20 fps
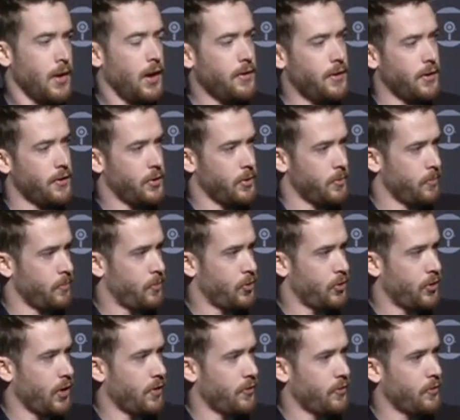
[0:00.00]
It does some
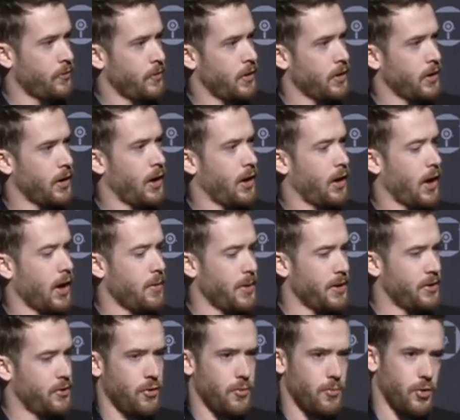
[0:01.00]
stuff that kind of
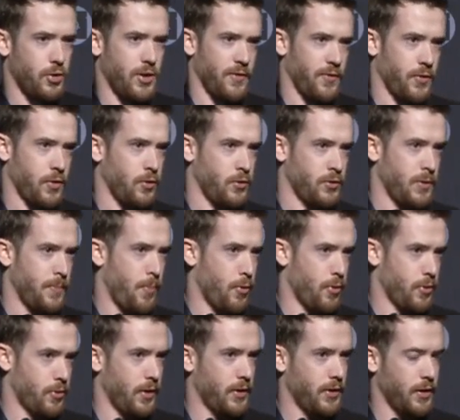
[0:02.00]
makes it a little more difficult to
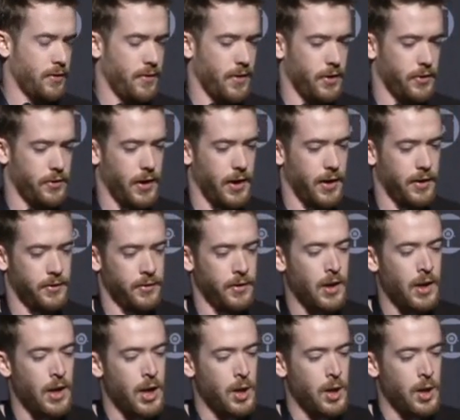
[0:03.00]
pour creds out of LSASS.